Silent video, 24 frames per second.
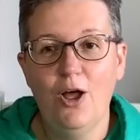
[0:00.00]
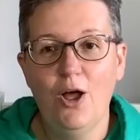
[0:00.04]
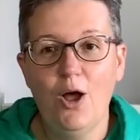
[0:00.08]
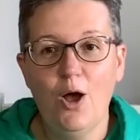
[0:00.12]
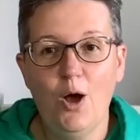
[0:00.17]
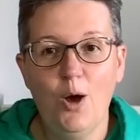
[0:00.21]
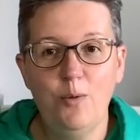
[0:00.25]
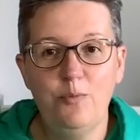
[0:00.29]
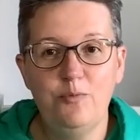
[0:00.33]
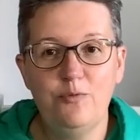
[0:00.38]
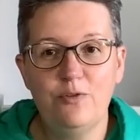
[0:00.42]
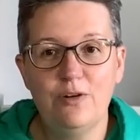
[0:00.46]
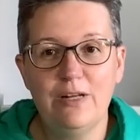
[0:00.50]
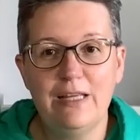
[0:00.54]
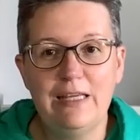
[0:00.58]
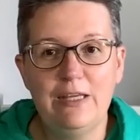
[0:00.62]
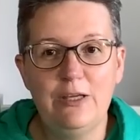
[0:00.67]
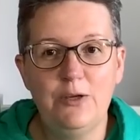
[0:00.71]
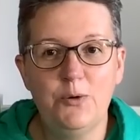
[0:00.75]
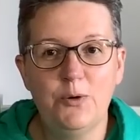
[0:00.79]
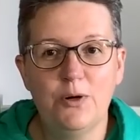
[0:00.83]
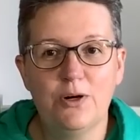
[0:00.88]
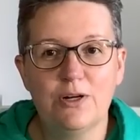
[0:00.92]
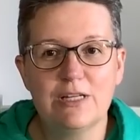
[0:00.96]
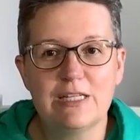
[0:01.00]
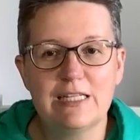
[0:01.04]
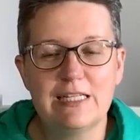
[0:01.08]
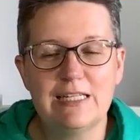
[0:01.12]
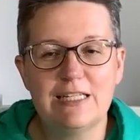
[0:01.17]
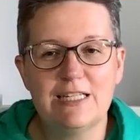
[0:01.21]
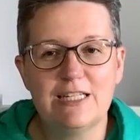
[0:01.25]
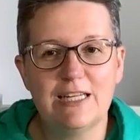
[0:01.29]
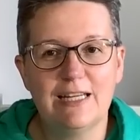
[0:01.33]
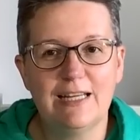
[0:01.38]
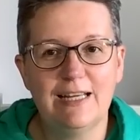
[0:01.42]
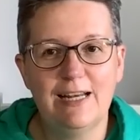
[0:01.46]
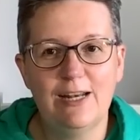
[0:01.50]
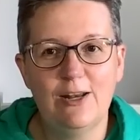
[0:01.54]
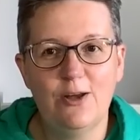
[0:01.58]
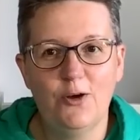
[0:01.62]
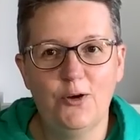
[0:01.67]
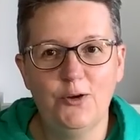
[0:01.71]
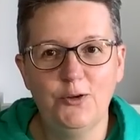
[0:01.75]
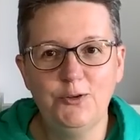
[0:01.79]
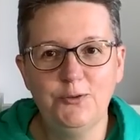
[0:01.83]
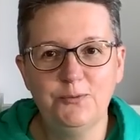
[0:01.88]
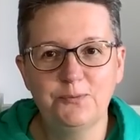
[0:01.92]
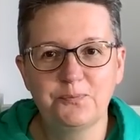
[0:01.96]
Hopefully you are stitching
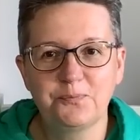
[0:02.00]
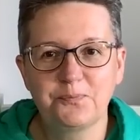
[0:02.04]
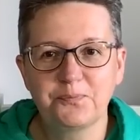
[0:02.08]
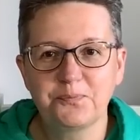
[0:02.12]
along